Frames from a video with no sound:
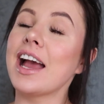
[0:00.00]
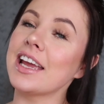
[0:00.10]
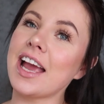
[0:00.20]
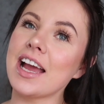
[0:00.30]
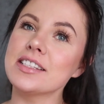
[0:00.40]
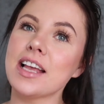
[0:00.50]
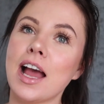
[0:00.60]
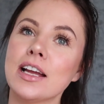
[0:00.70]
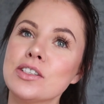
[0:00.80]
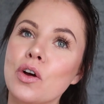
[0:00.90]
Hi guys,
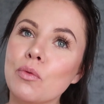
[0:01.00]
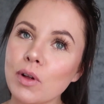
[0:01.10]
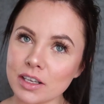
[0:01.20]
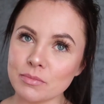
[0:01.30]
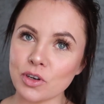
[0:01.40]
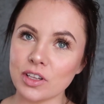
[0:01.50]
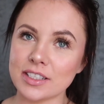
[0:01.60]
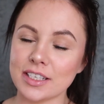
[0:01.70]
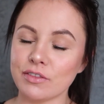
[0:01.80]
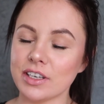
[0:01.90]
and welcome to All the
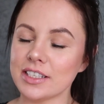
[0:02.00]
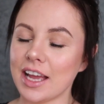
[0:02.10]
Secrets.